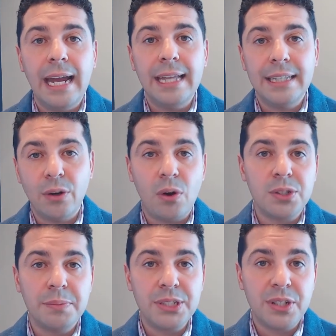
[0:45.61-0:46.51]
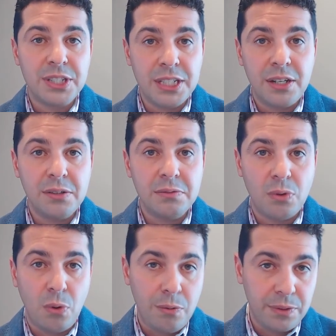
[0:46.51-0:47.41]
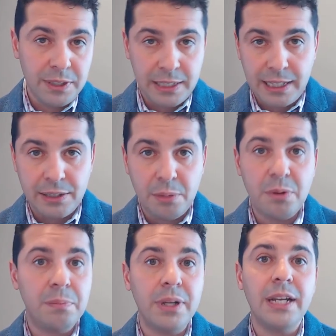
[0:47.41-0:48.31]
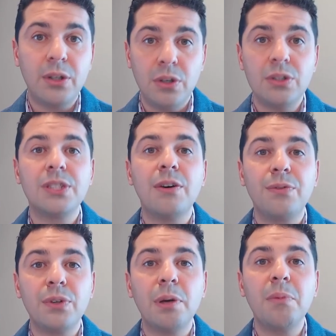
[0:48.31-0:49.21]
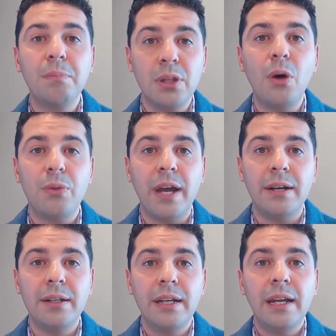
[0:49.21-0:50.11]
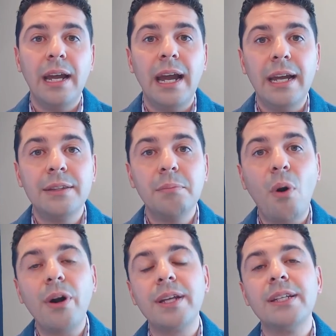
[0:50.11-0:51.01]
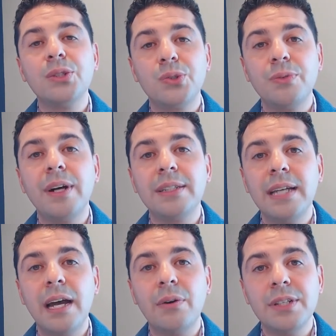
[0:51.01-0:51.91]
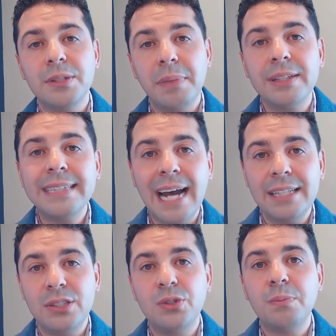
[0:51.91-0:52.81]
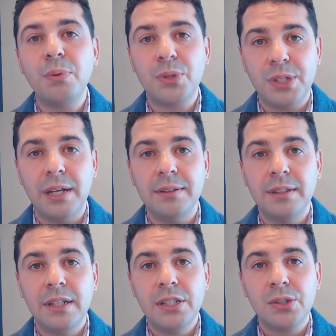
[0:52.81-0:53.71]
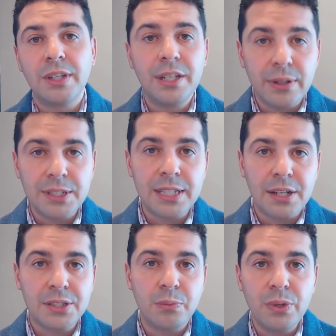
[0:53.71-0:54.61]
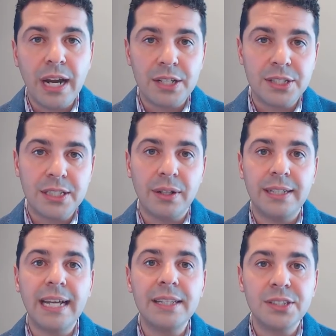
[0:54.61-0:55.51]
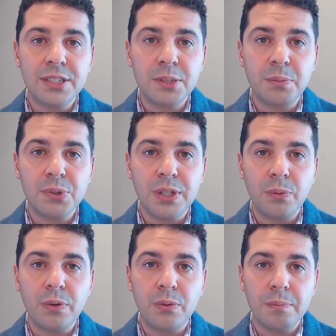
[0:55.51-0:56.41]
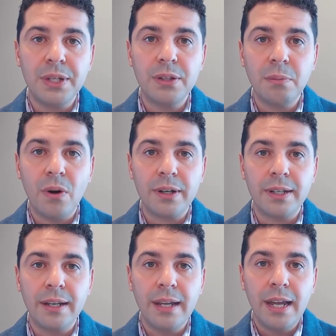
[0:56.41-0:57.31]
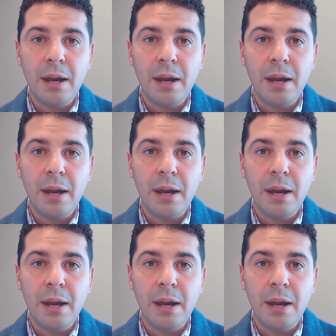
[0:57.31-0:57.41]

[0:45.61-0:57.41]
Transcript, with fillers: And then ultimately it's going to sell, hopefully at that number, but it could sell for a number below that. And the market industry right now is about 92%. So here at the Salas team, we actually sell at 96%. We're, we're beating the market.